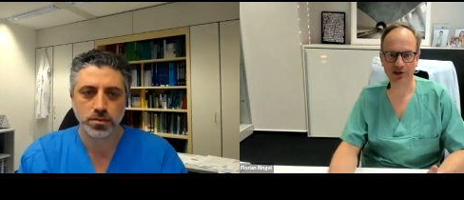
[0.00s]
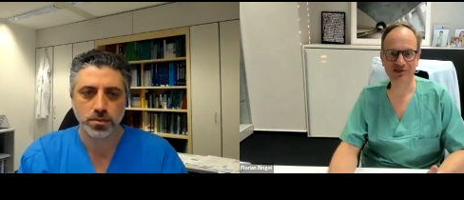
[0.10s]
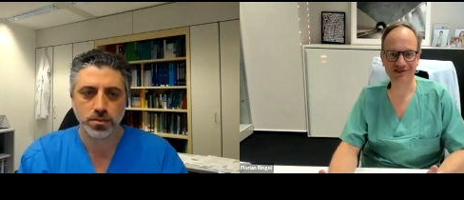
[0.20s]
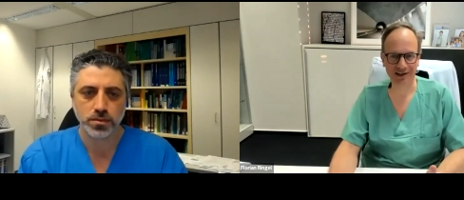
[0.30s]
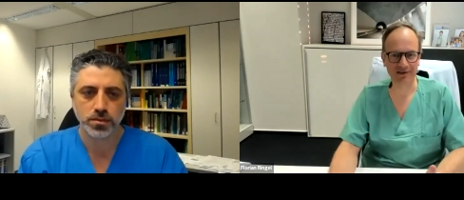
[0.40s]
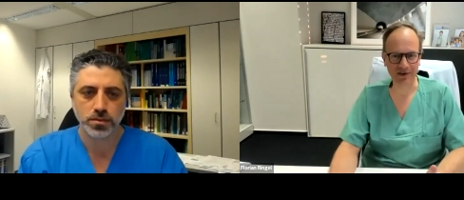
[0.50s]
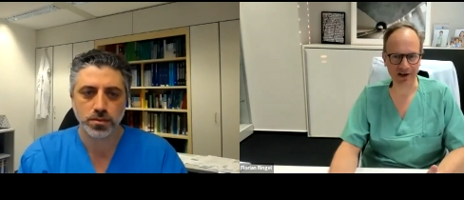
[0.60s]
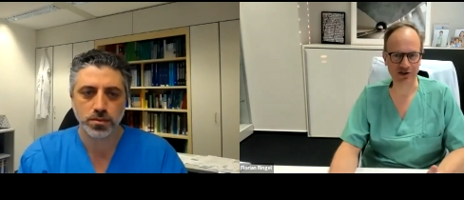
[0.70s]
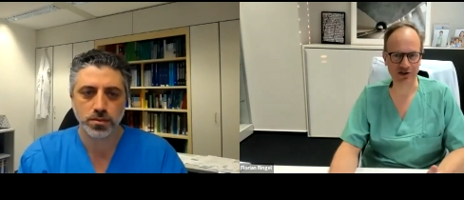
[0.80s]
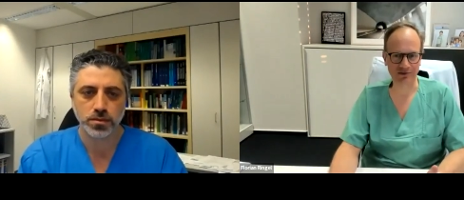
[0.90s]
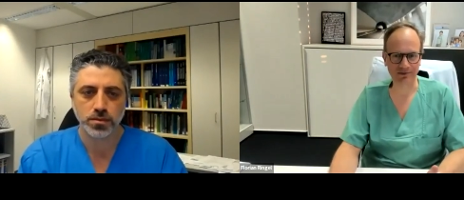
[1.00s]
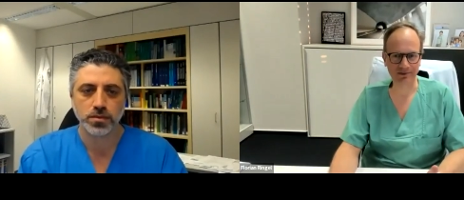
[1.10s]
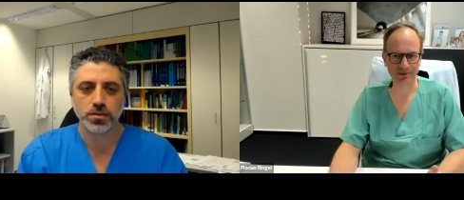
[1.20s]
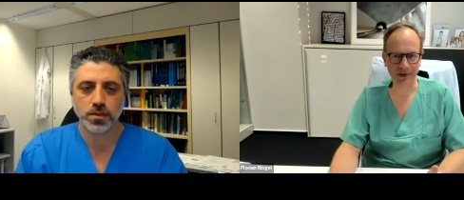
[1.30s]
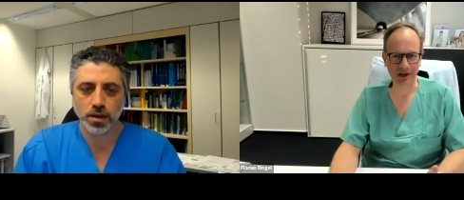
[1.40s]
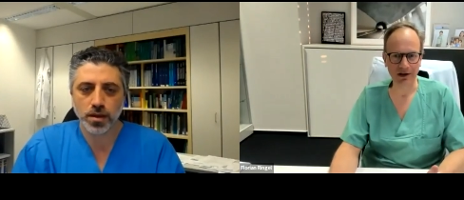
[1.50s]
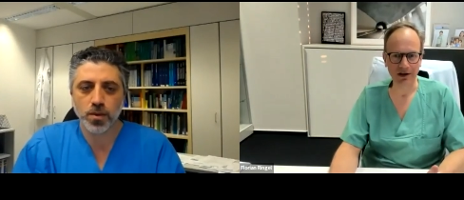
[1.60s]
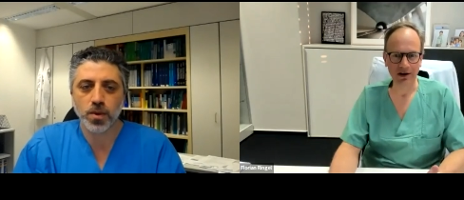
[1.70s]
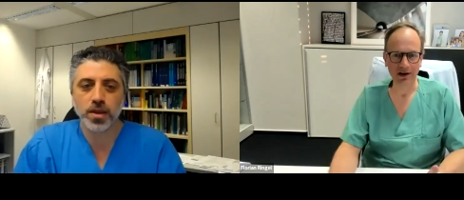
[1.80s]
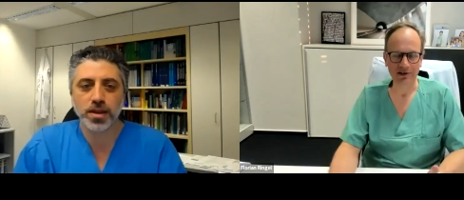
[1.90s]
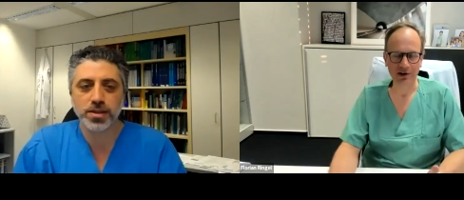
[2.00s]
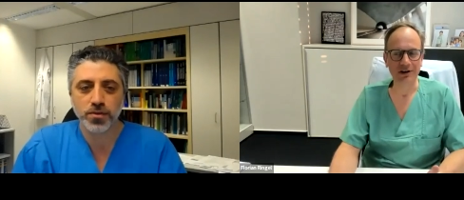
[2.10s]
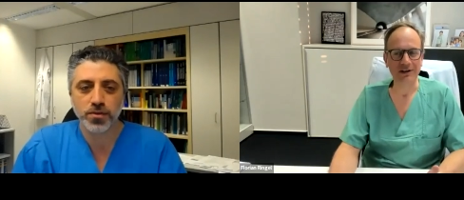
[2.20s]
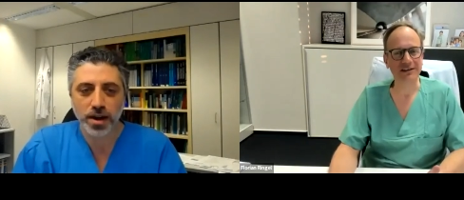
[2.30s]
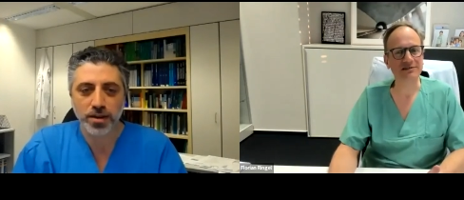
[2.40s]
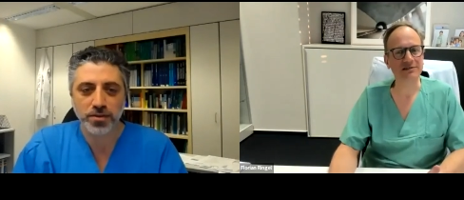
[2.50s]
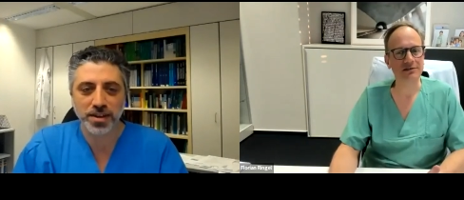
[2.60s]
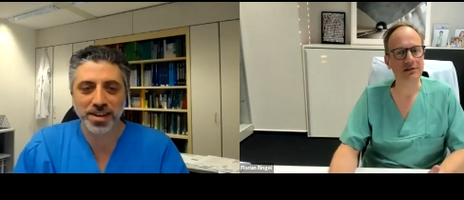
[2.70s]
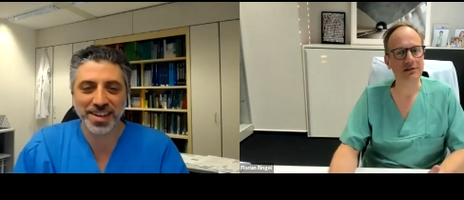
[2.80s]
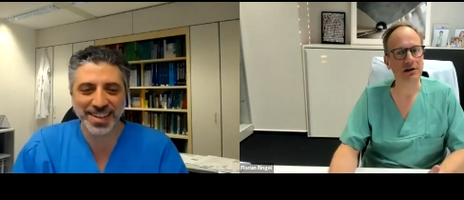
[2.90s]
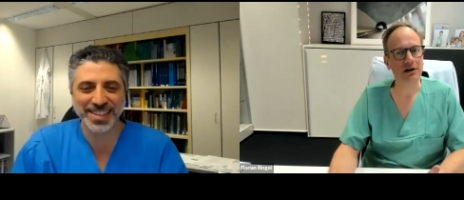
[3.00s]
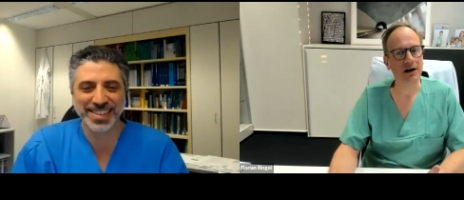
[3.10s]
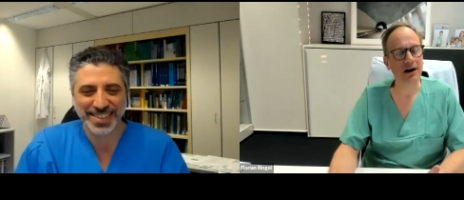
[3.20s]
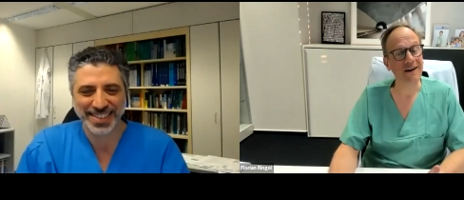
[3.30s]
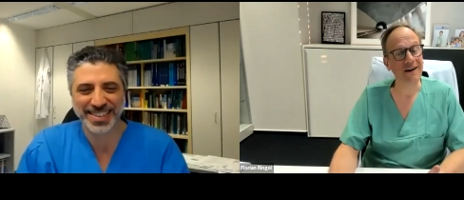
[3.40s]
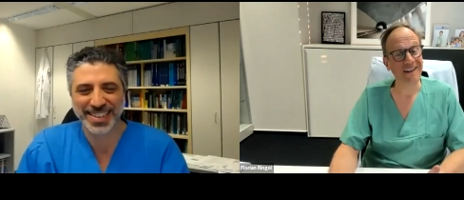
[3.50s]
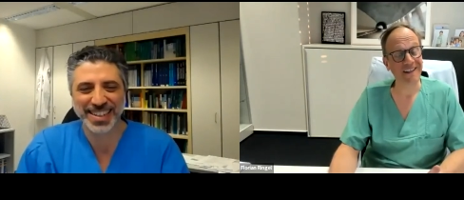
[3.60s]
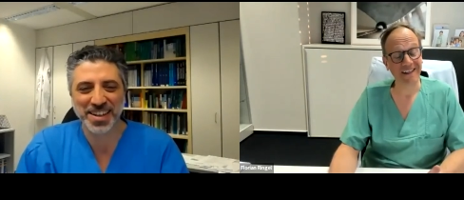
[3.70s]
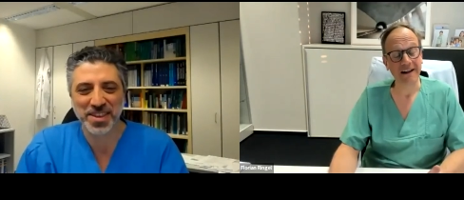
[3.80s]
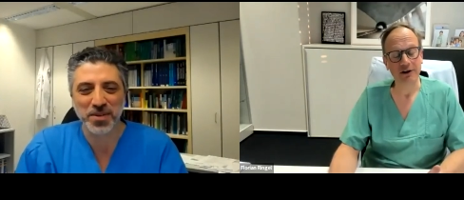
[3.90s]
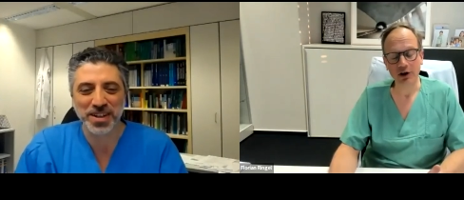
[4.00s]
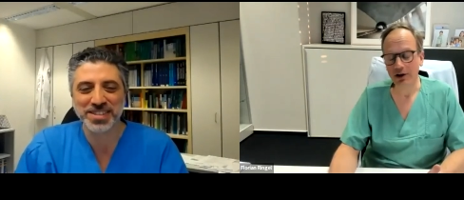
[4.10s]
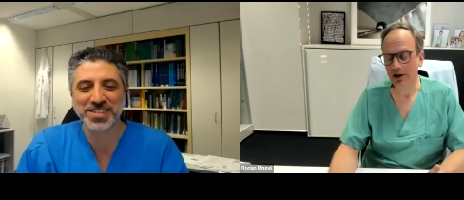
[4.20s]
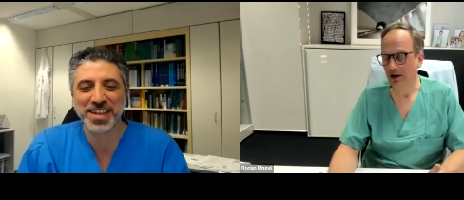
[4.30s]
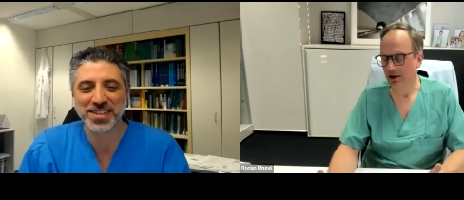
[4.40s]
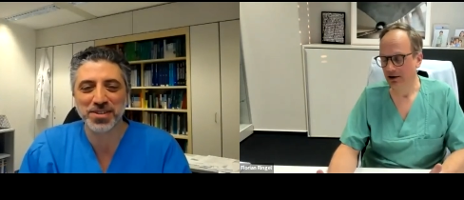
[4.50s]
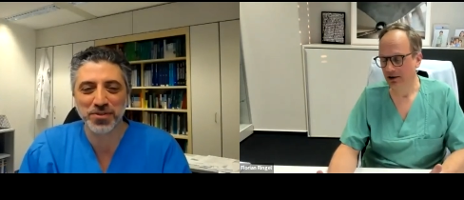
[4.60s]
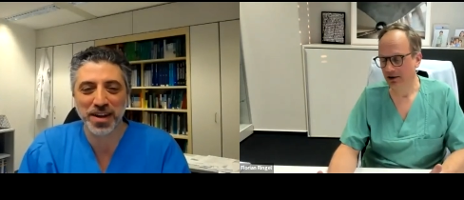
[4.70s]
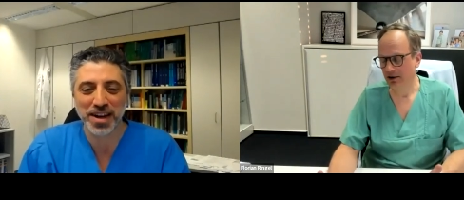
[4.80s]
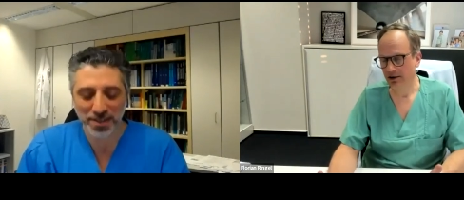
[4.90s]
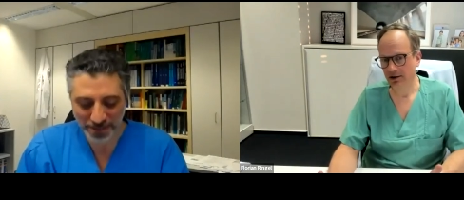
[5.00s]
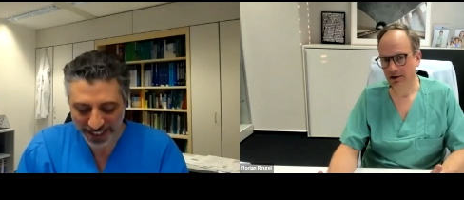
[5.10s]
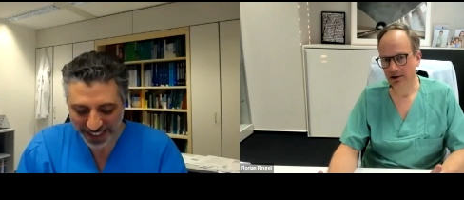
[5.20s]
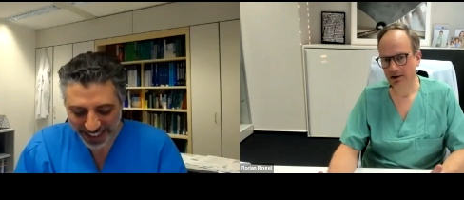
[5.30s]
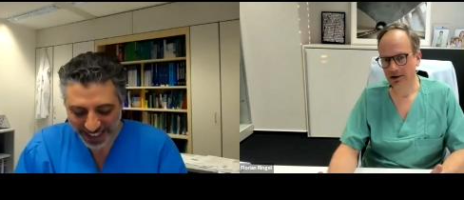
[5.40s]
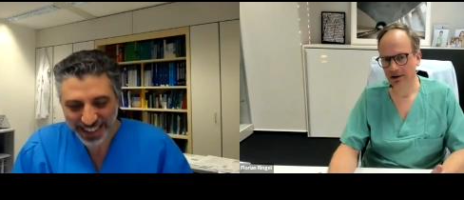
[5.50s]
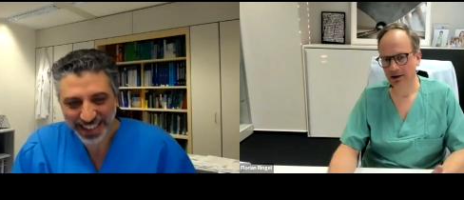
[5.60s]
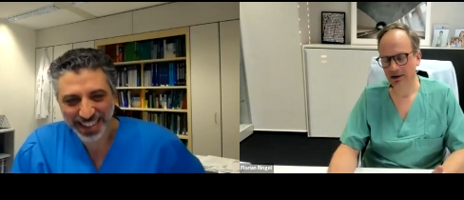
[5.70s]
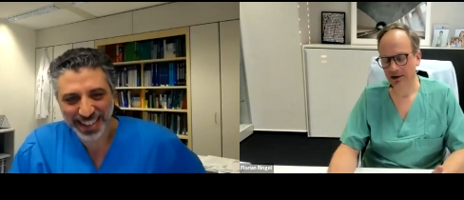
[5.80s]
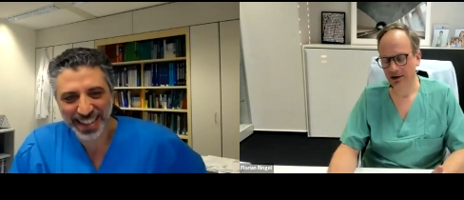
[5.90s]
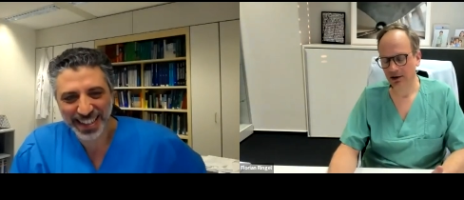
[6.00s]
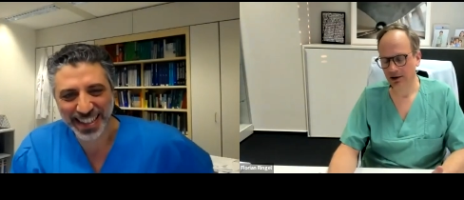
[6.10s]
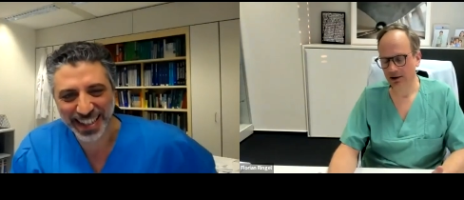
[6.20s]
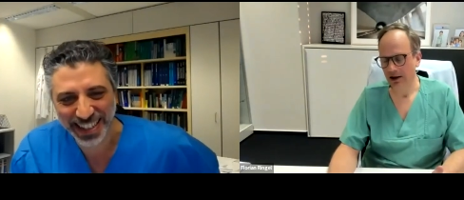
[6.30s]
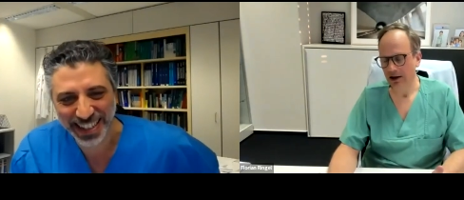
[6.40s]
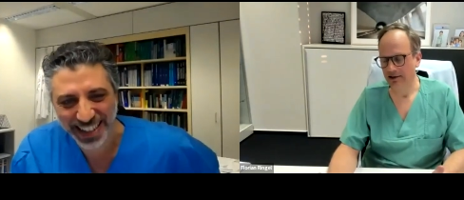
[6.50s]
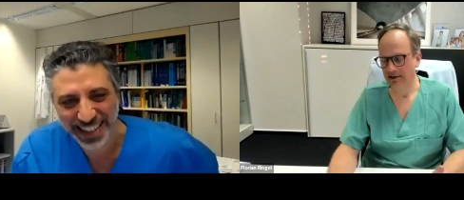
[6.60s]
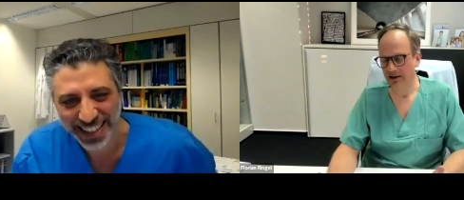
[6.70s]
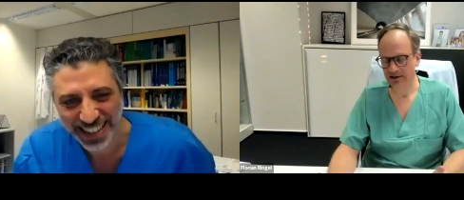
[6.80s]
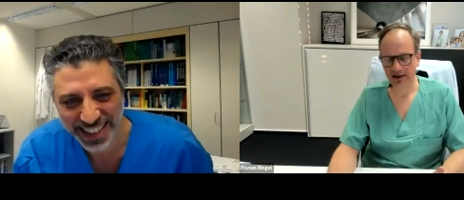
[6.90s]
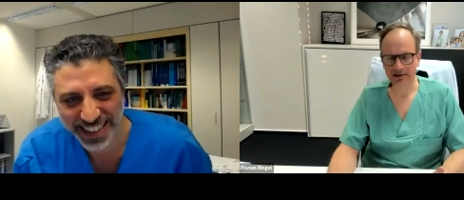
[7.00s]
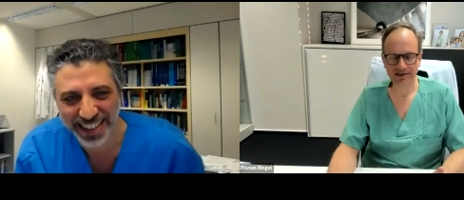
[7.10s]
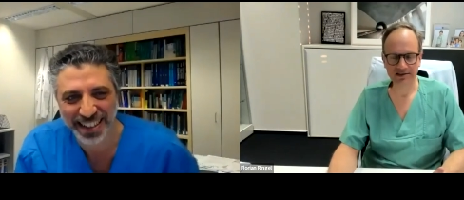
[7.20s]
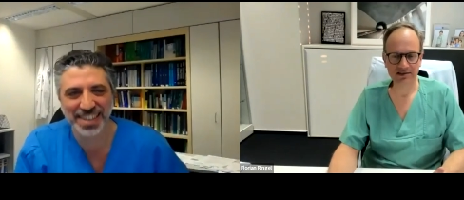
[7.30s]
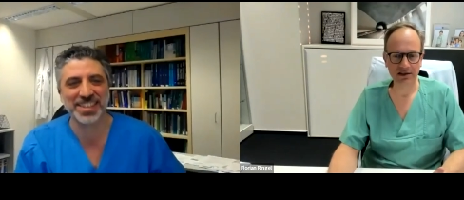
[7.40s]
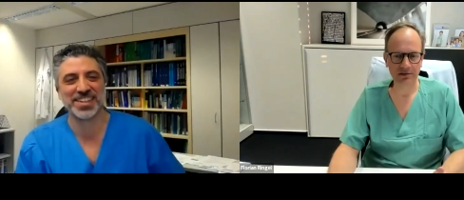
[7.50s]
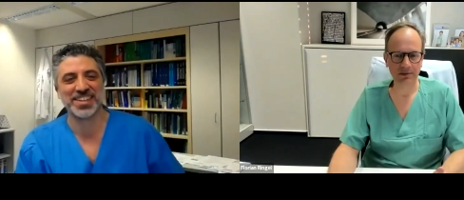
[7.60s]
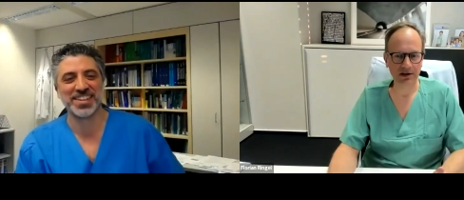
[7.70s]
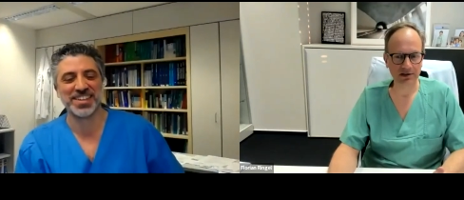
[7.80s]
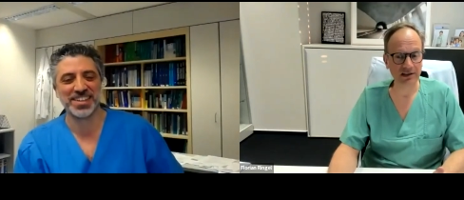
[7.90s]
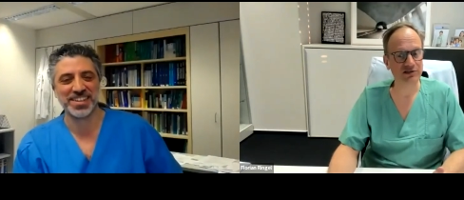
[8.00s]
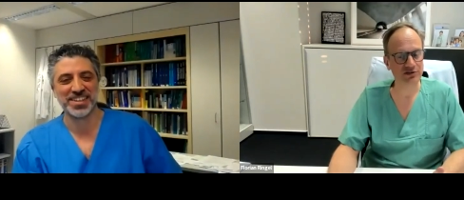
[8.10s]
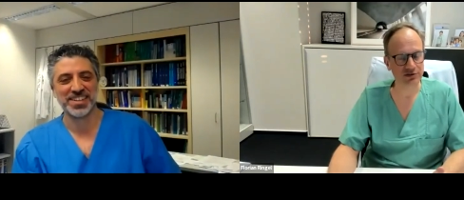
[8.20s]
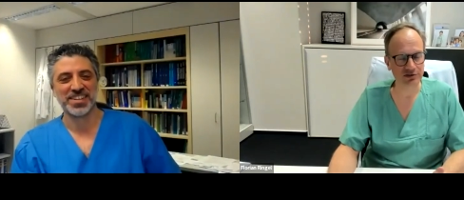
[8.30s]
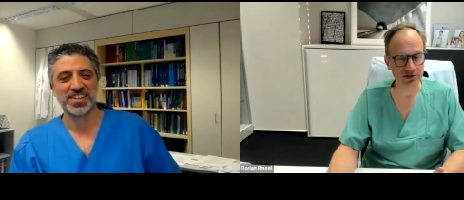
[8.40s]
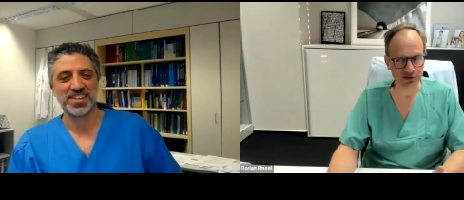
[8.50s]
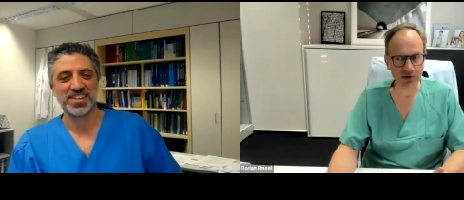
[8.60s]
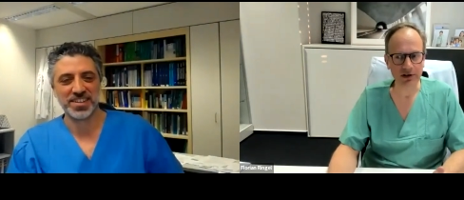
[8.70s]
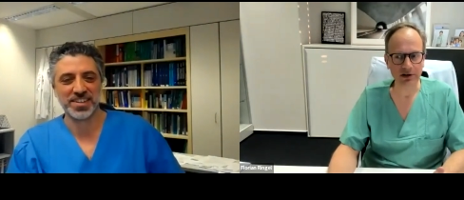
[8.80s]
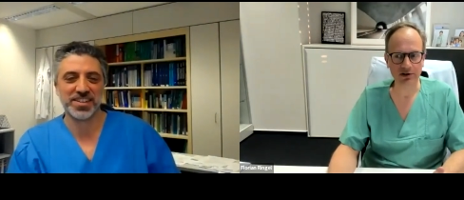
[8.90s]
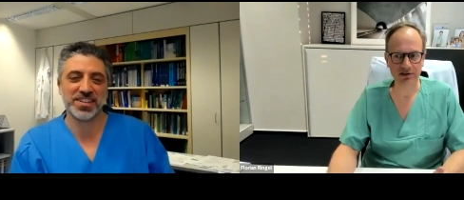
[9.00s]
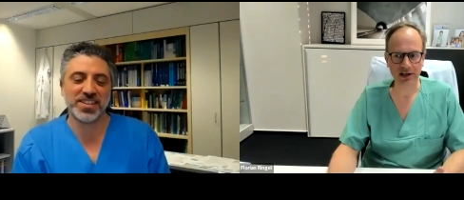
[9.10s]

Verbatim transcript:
Speaker 1: patient satisfaction. The one that well, survived. huh? The ones
Speaker 2: that survived,
Speaker 1: yes. And, that, and that's um, that's certainly not